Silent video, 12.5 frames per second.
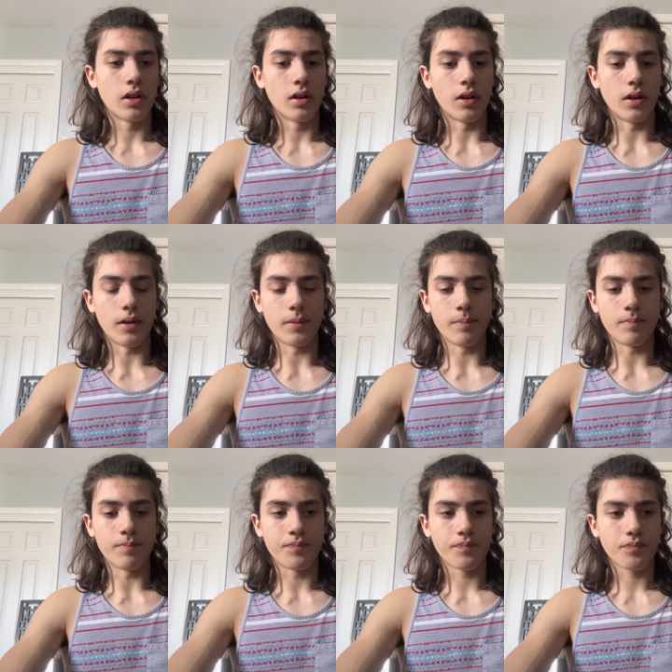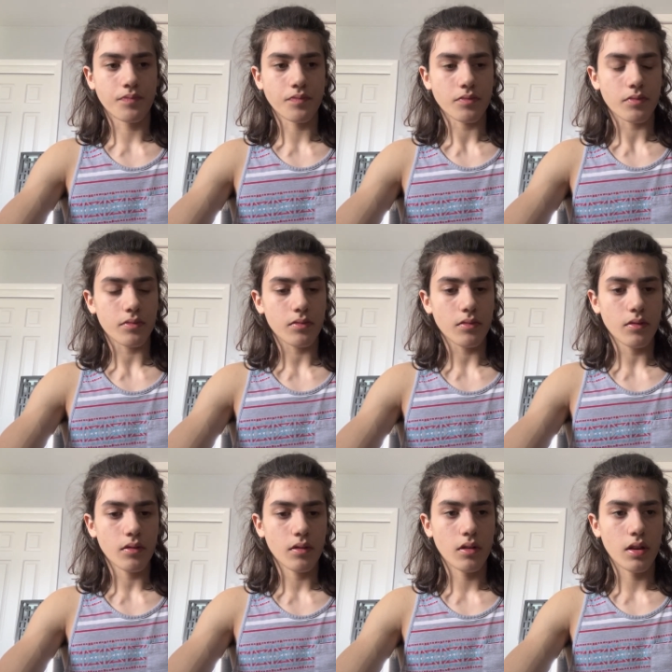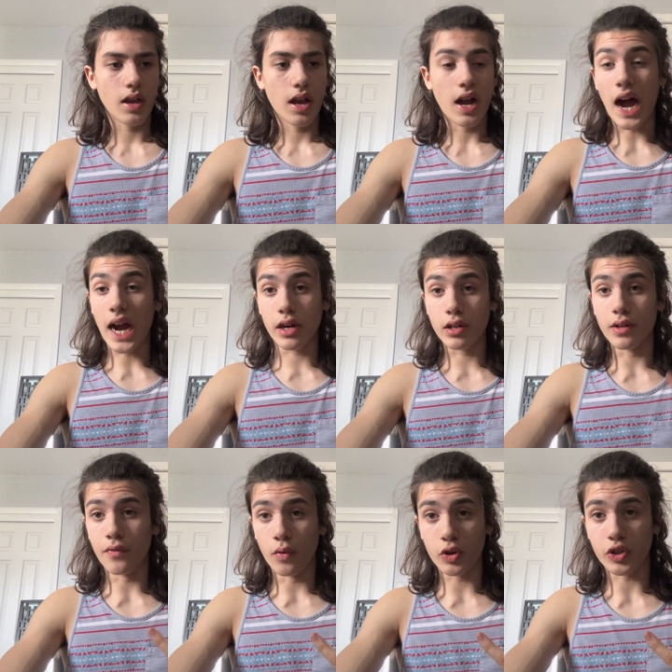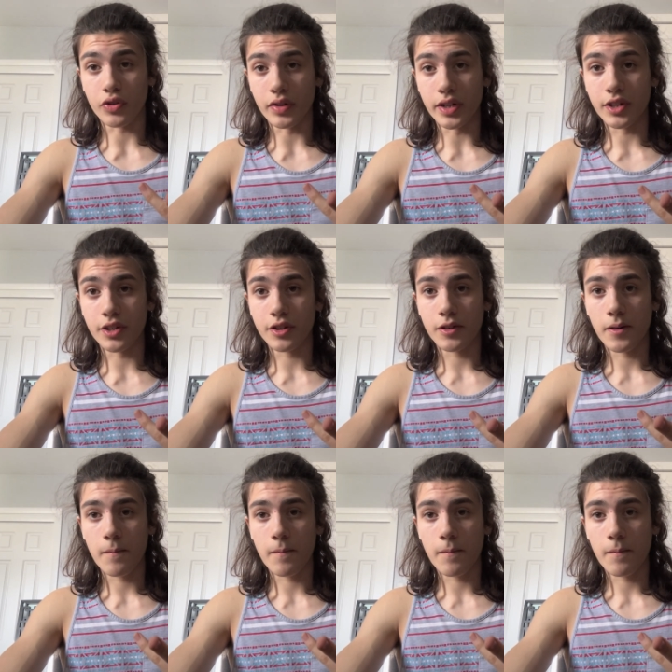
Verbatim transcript: um, higher divorce rates.